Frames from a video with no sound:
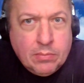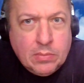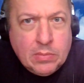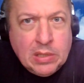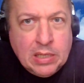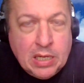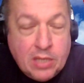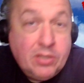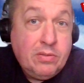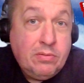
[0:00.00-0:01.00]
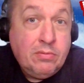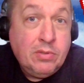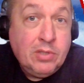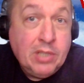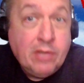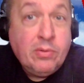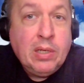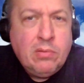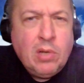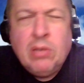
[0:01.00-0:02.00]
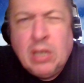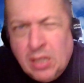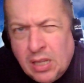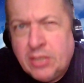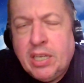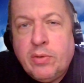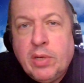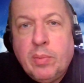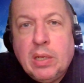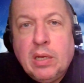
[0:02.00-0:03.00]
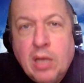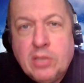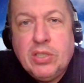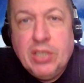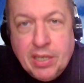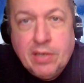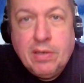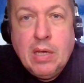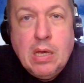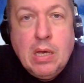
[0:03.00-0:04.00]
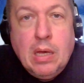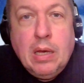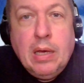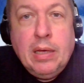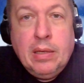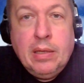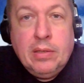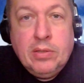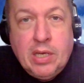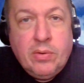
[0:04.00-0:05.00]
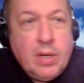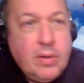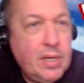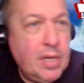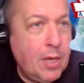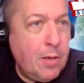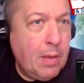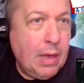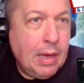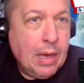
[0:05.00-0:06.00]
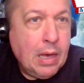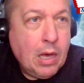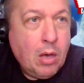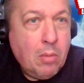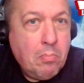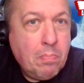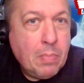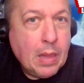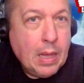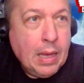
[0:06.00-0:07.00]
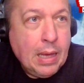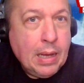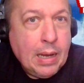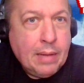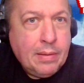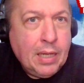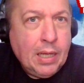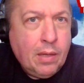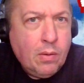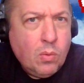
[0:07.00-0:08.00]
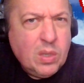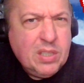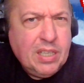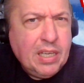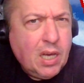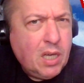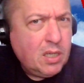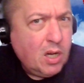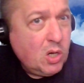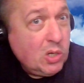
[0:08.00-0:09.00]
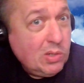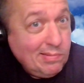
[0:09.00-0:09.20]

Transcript: last January. No, not last January, but last year in January at the Whisky a GoGo.